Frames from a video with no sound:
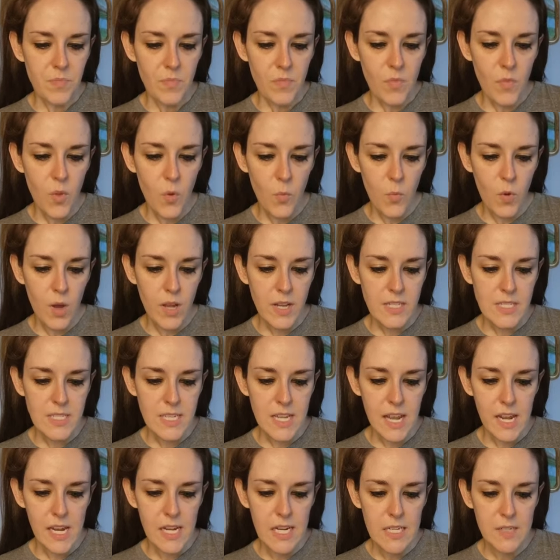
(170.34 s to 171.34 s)
One
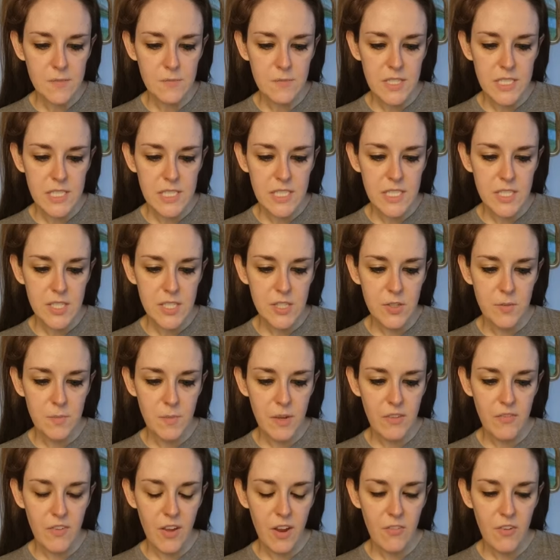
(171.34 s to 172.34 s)
day, I went to
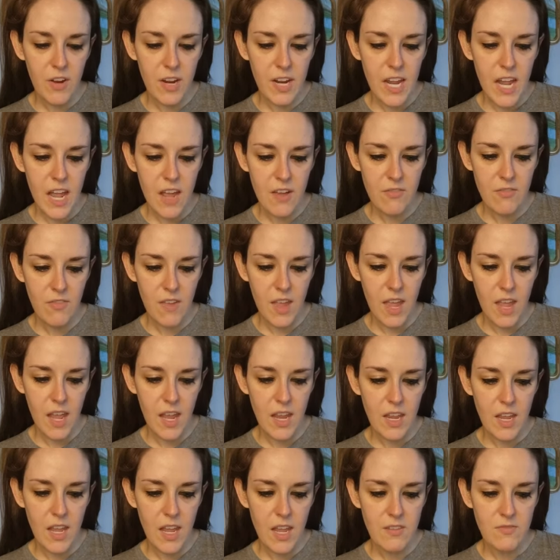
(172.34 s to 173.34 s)
my favorite
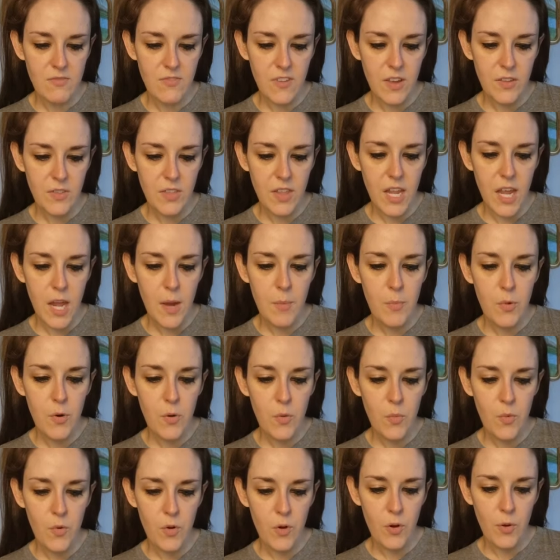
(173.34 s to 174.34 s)
cafe and found the upper
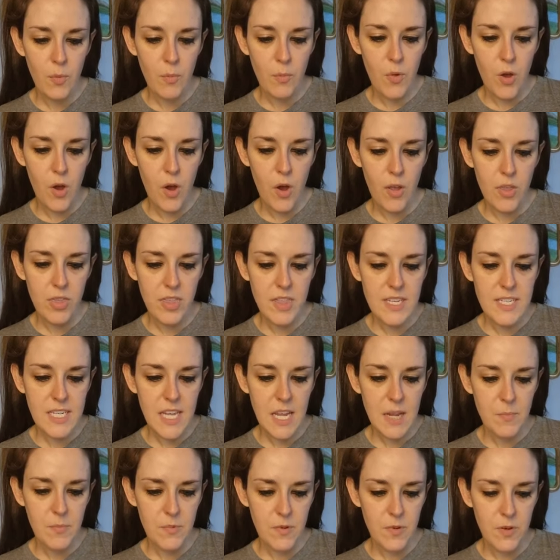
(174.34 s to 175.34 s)
room on the
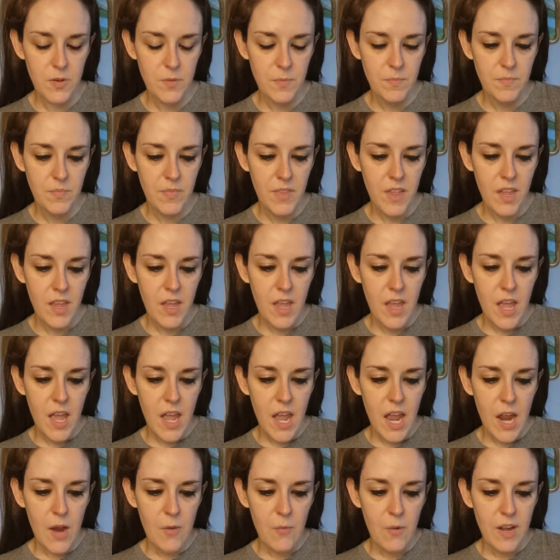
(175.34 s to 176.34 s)
table.
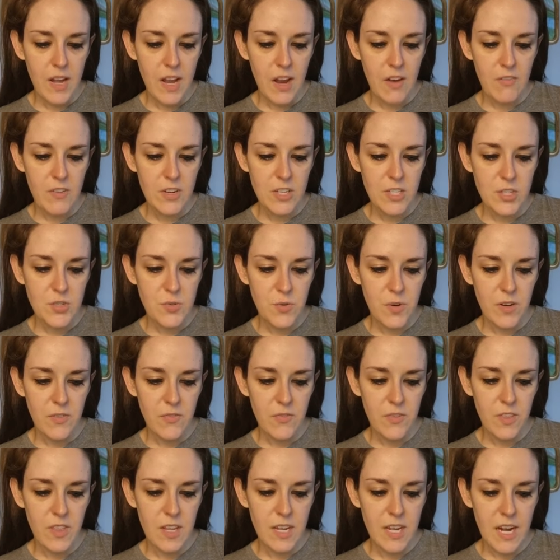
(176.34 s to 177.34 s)
I read every story
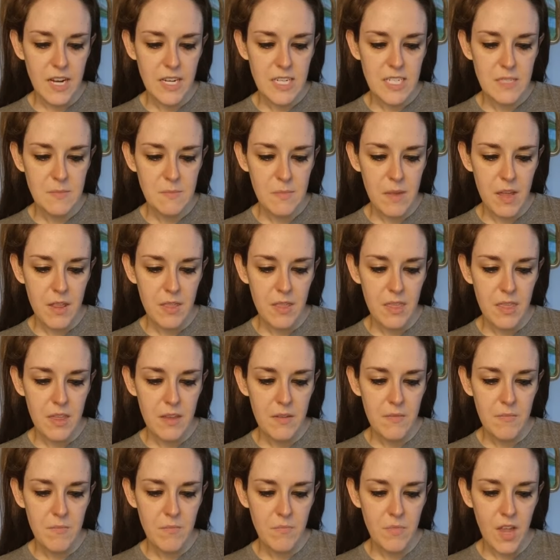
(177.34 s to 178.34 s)
for the next month.
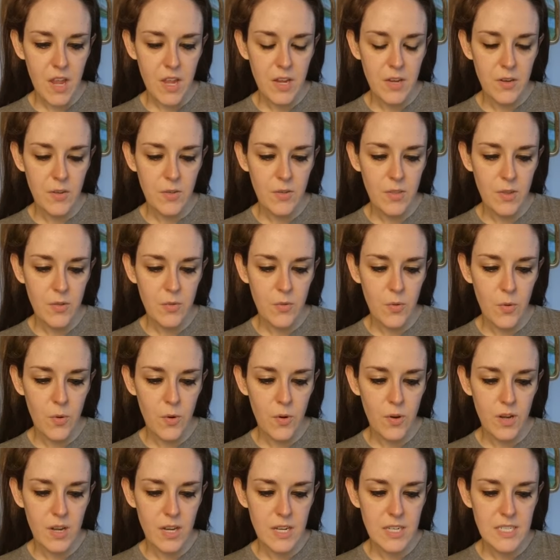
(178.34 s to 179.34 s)
I knew the
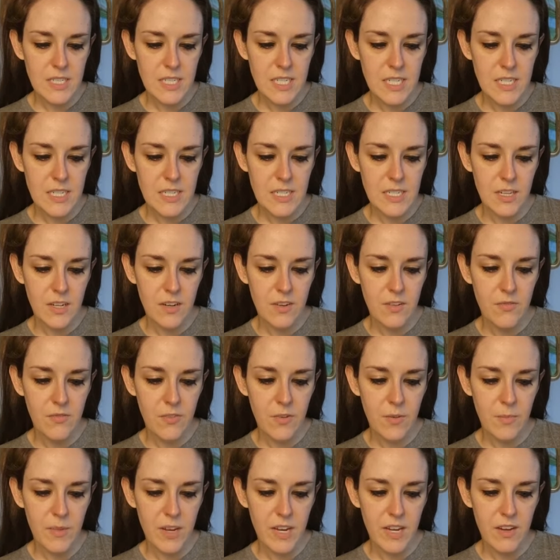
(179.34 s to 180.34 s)
Lord intended
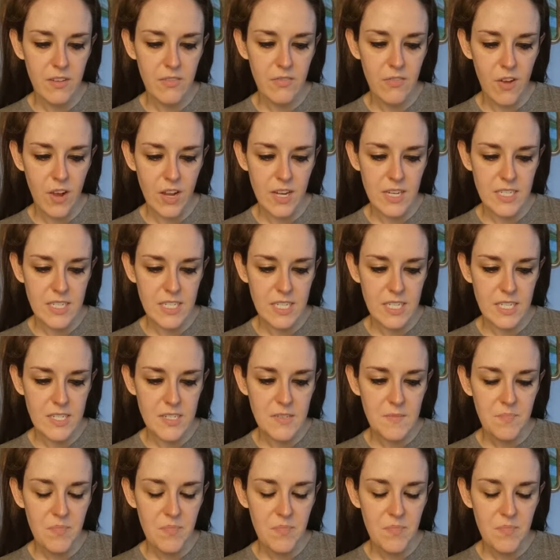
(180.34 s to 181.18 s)
for me to find it.